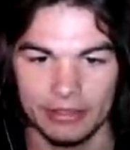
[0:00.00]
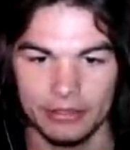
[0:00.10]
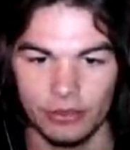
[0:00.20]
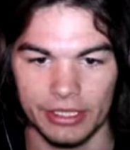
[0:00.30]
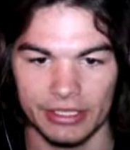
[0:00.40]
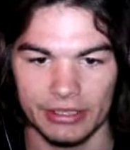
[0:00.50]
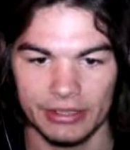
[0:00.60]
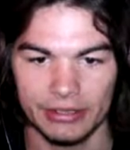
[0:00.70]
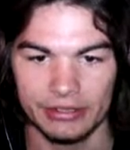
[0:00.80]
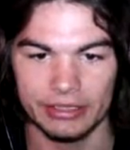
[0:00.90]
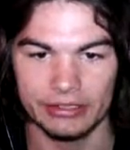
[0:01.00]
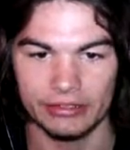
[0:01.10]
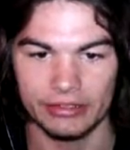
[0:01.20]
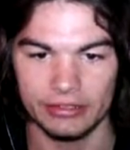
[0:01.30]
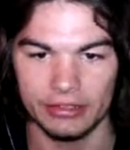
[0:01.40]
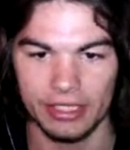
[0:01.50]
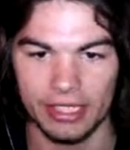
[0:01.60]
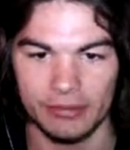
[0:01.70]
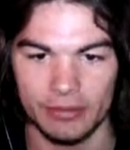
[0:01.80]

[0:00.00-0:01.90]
Shooting lasers at